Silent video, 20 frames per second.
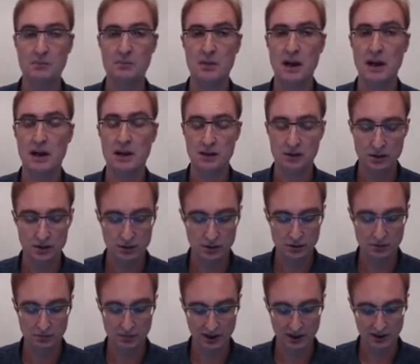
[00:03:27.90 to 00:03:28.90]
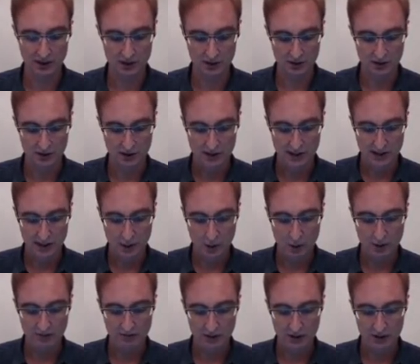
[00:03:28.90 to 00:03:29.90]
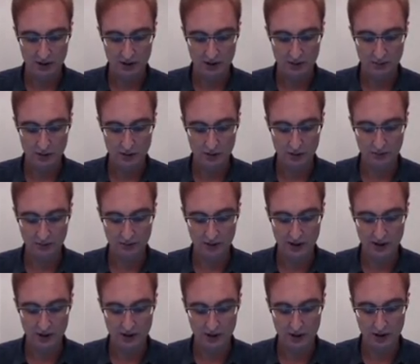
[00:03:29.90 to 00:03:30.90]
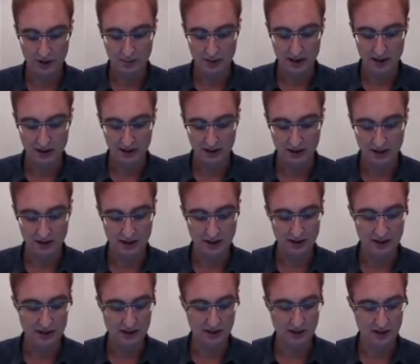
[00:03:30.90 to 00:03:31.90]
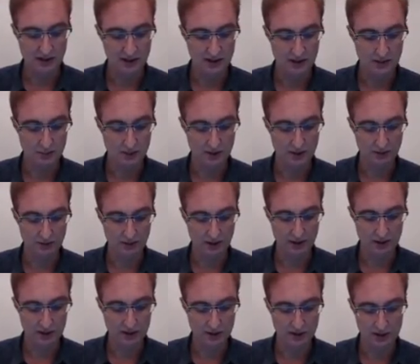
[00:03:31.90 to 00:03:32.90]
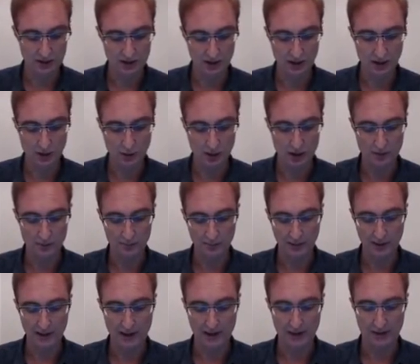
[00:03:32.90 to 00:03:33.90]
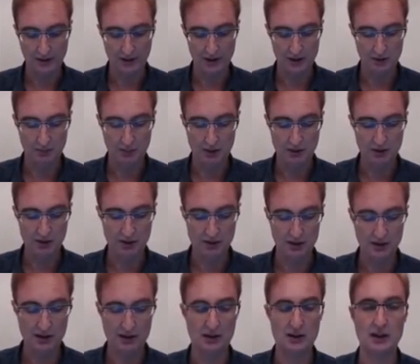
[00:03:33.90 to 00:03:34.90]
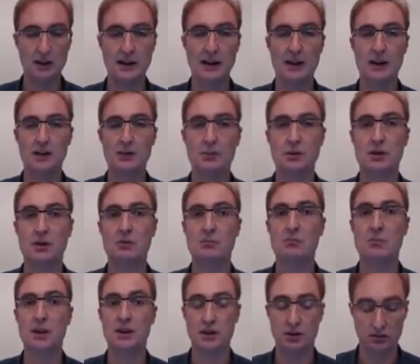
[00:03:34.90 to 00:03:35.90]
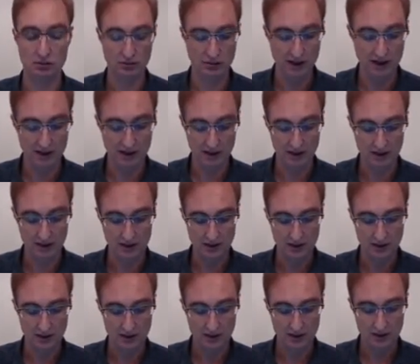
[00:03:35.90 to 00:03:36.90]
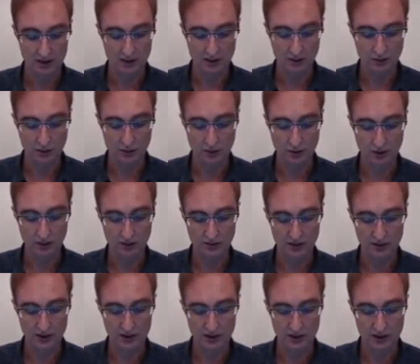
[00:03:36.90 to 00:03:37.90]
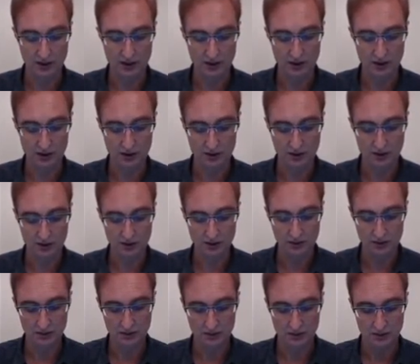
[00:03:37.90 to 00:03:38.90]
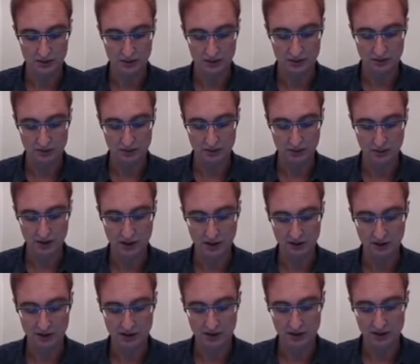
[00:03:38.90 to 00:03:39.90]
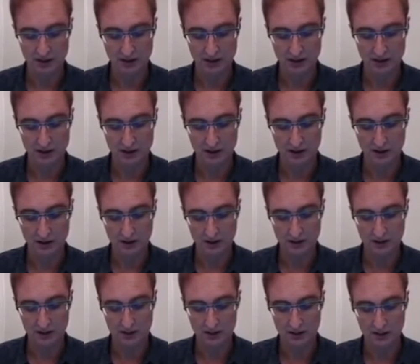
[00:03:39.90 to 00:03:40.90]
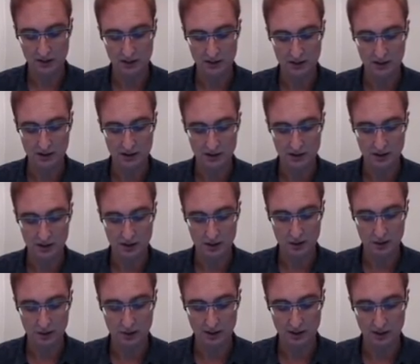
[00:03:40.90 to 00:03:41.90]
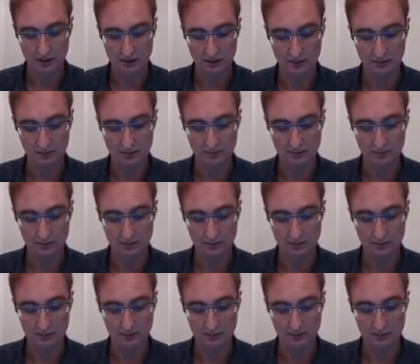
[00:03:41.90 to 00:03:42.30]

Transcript: but not too much. However, a small fraction of the packets, and that's out here where the fraction is lower, are experiencing delays which are much greater. So all of this addition from here out to here is queuing.